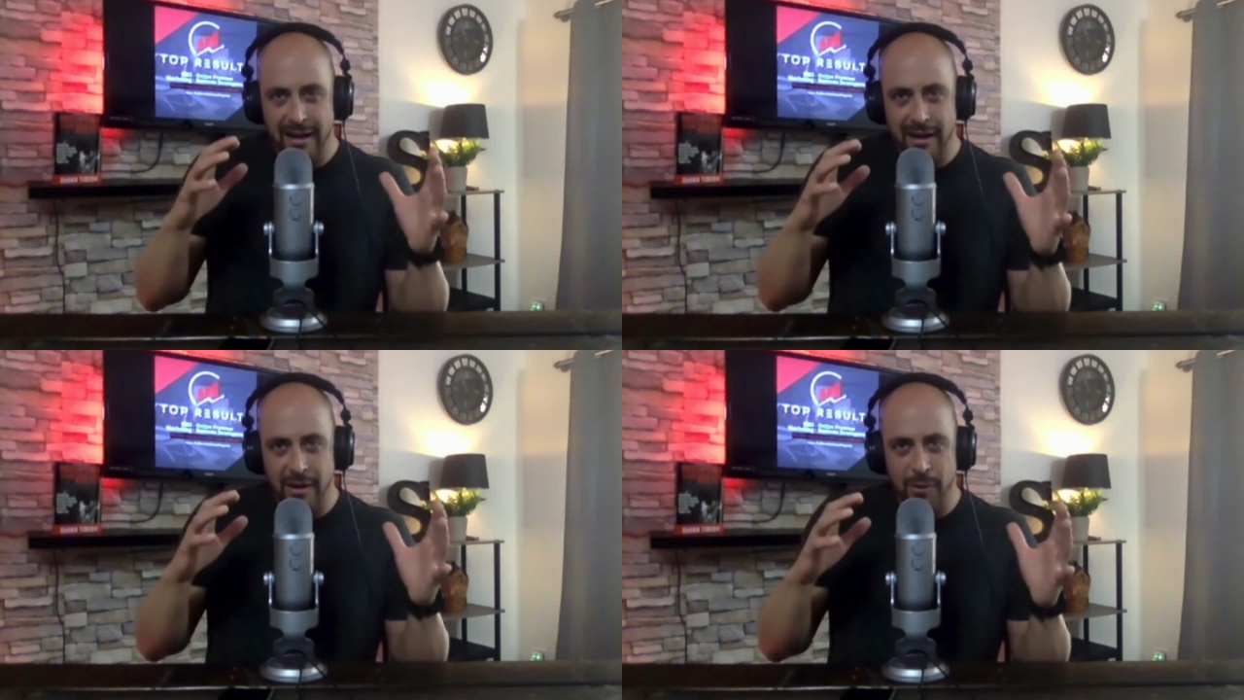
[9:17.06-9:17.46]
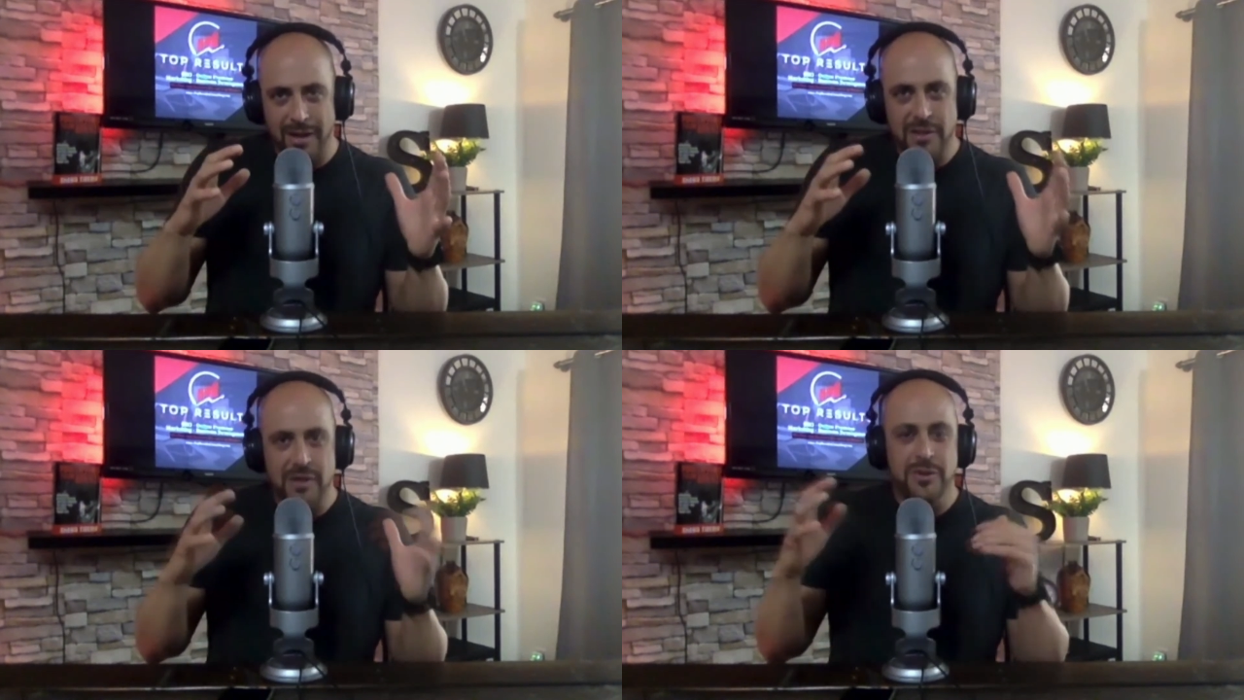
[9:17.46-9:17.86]
And
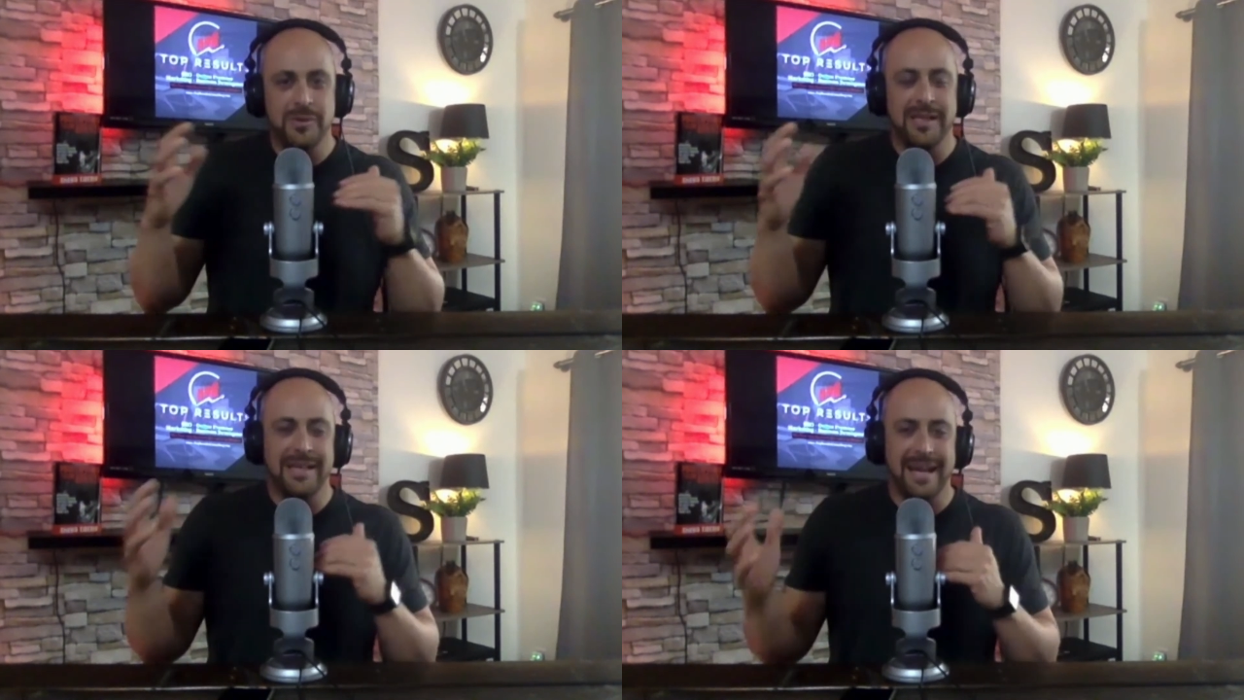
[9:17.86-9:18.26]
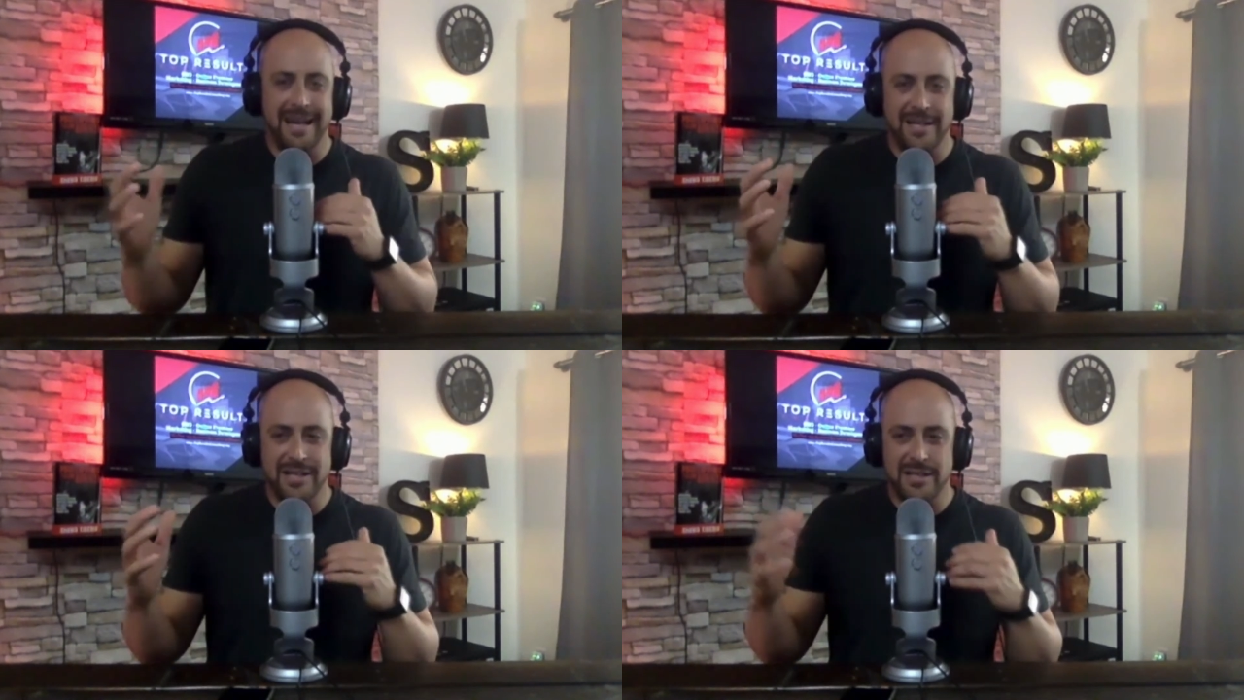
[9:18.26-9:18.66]
when I start to
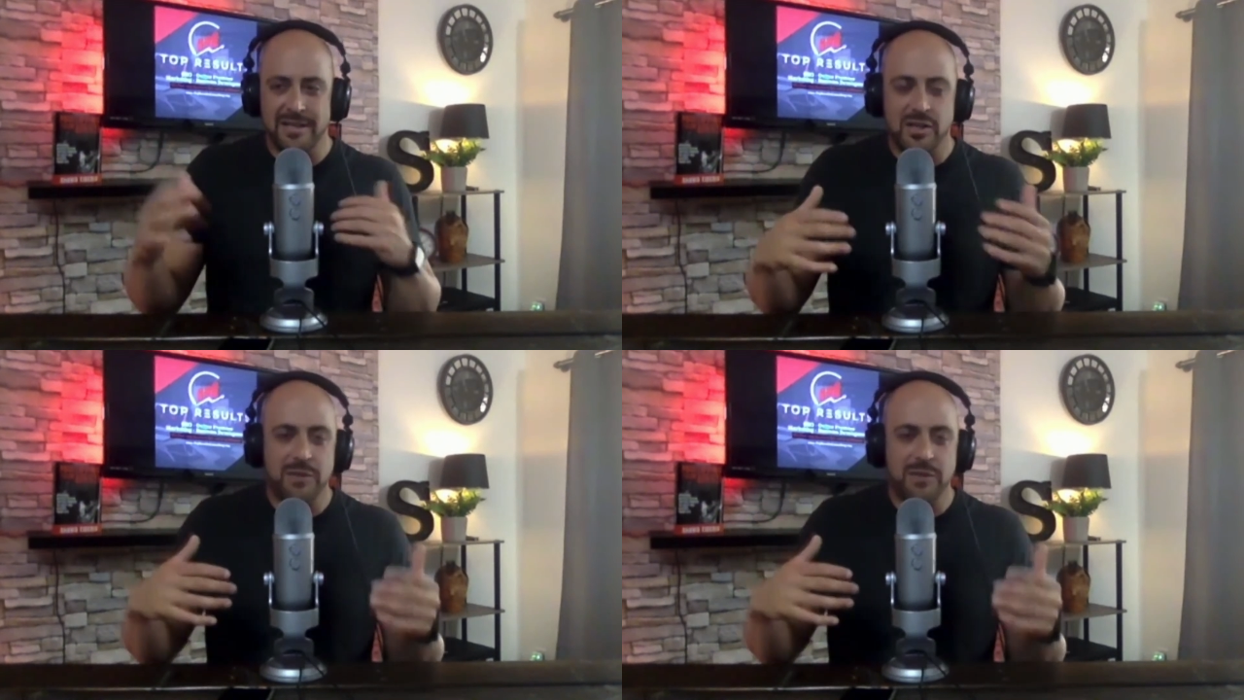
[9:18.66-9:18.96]
engage,